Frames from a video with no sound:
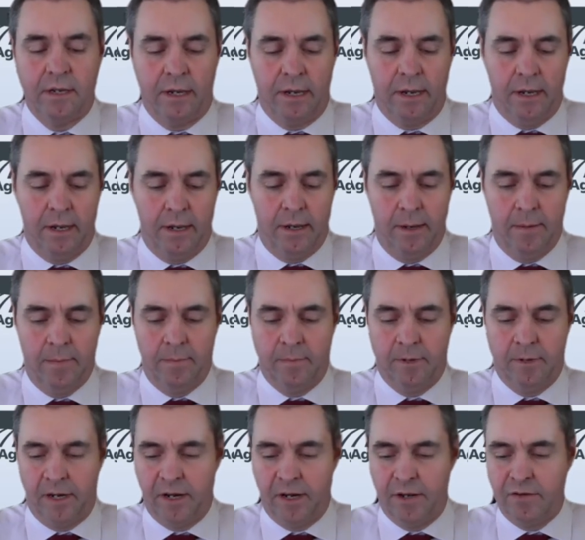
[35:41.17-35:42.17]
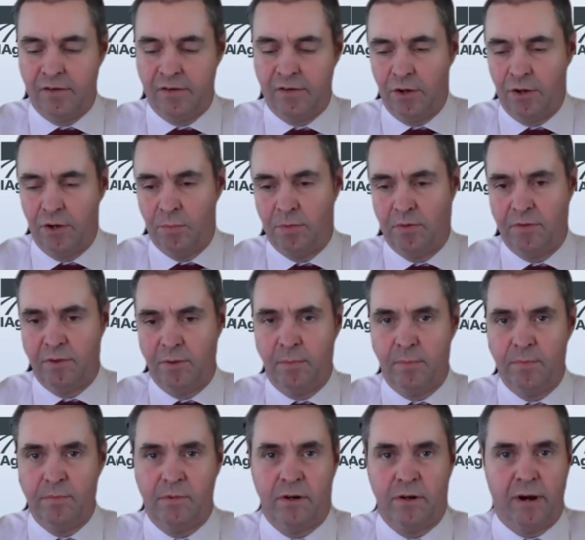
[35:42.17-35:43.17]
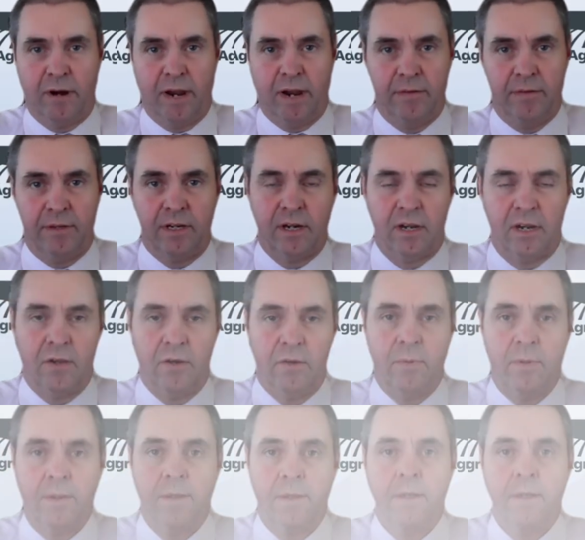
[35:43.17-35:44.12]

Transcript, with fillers: Um, I know you've got a number of them around the globe.